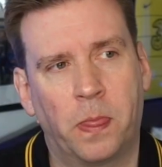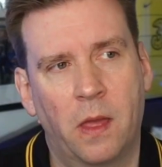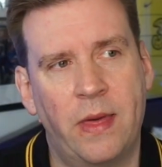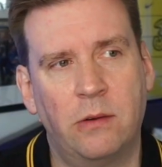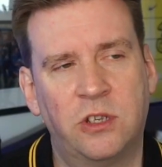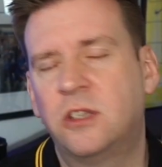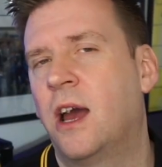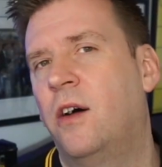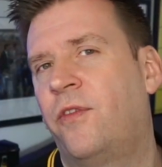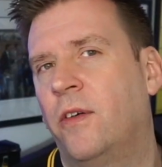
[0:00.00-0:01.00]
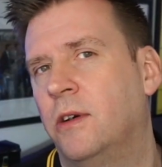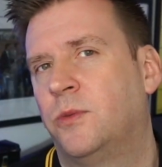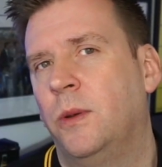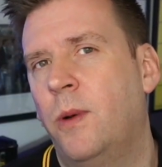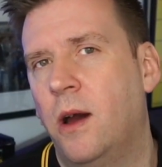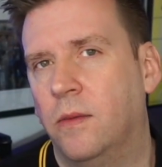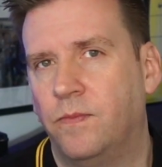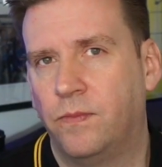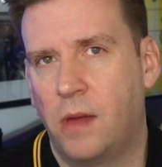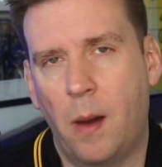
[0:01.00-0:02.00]
that was as cutthroat as we were.
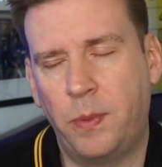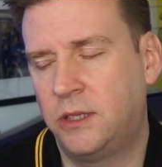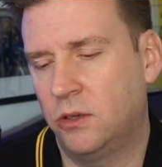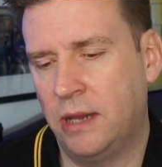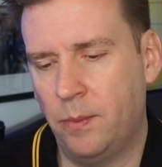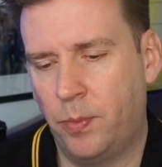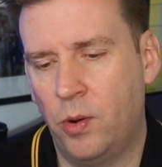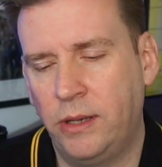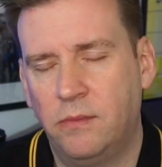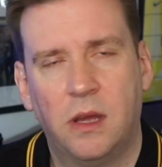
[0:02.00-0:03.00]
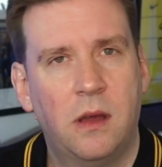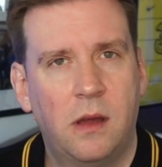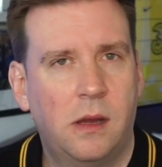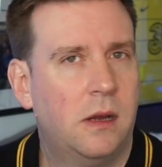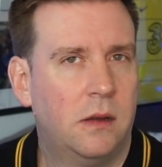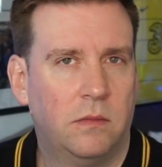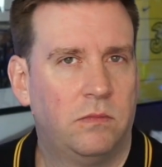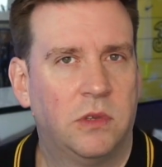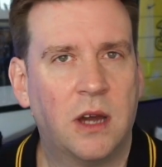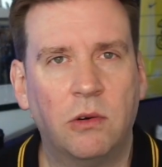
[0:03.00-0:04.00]
Up until that point,
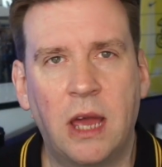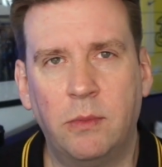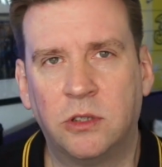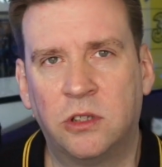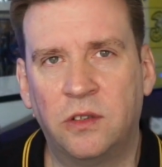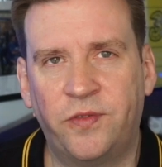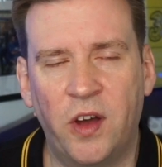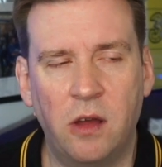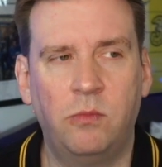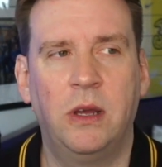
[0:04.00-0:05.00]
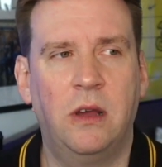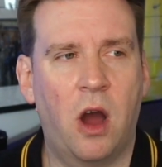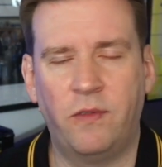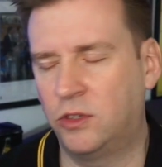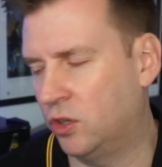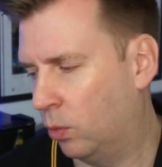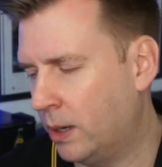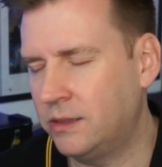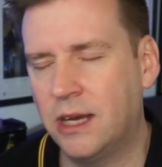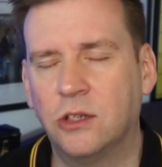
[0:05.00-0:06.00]
the goalkeeper stood firm. We either took
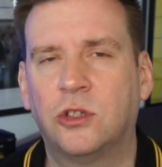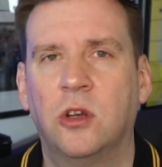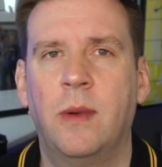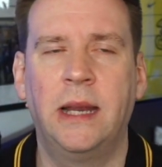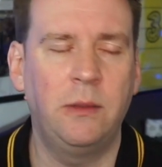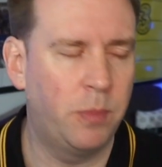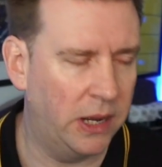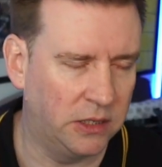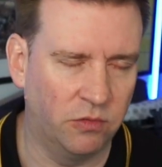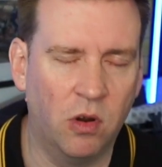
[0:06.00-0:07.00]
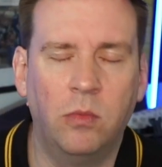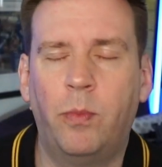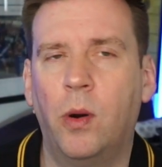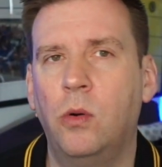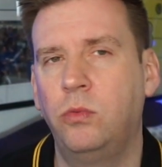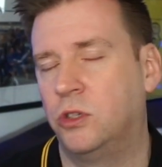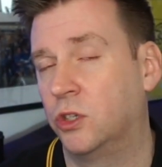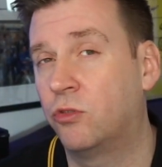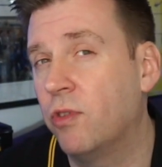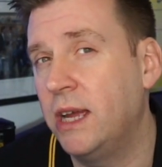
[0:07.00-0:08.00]
one touch too many, played the wrong ball,
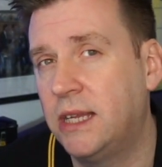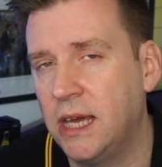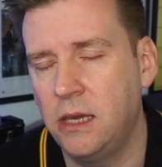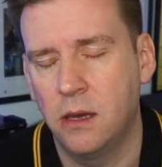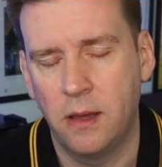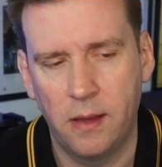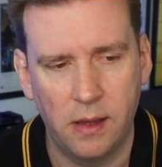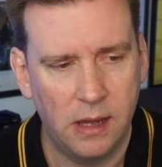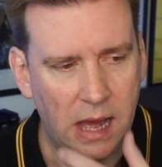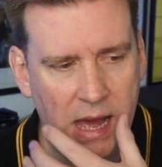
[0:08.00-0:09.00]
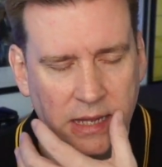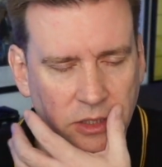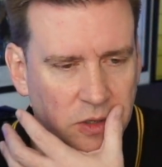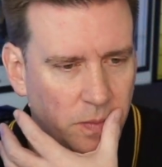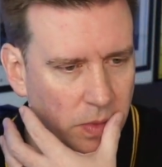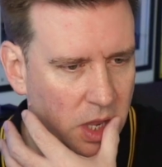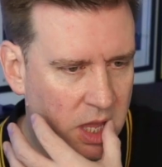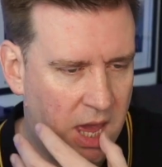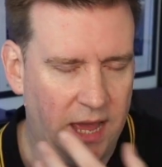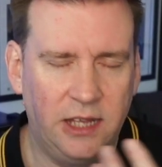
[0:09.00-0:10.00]
just greedy. And
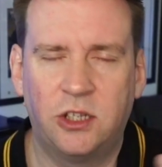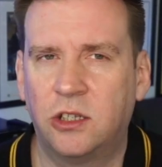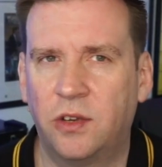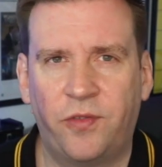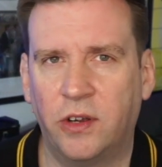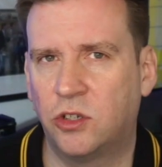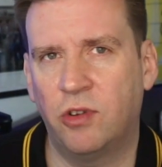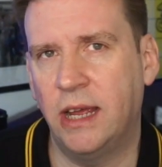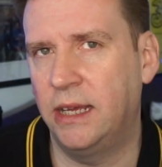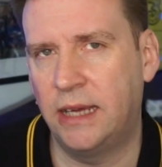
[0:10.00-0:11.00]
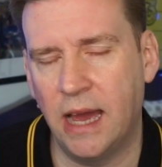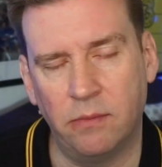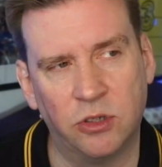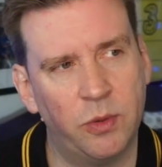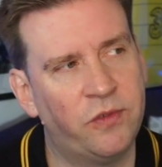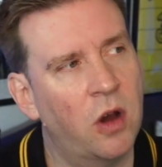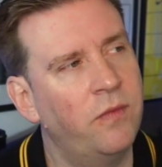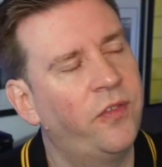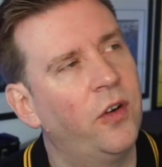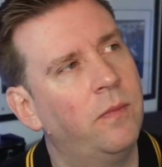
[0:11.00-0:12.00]
yeah, it's just a frustrating game. So we've gone
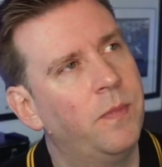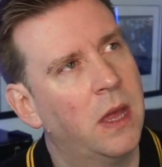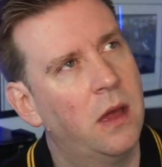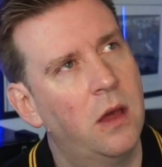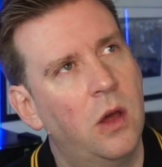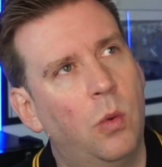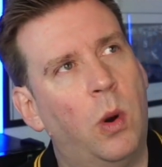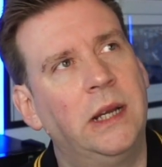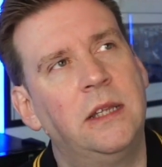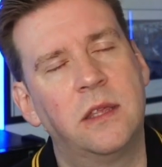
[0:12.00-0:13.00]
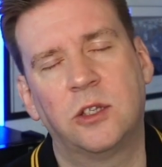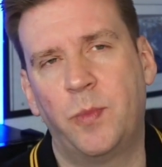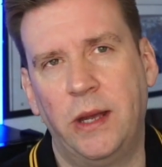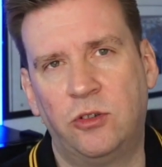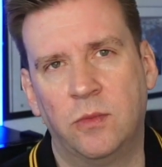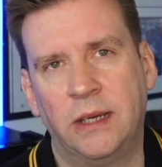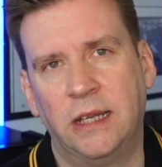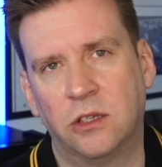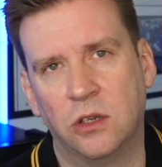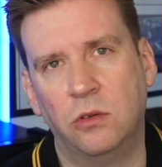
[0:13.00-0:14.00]
from one end of the spectrum
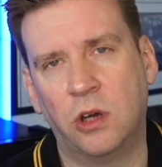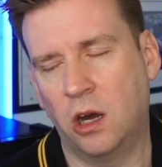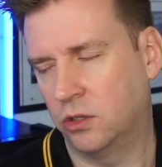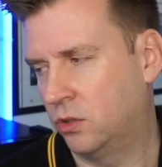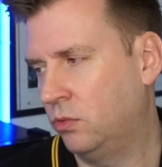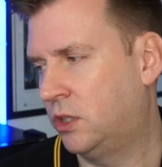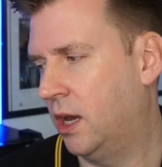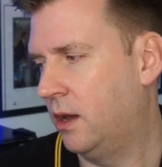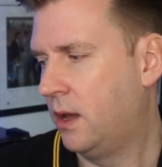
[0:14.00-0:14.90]
against Newcastle to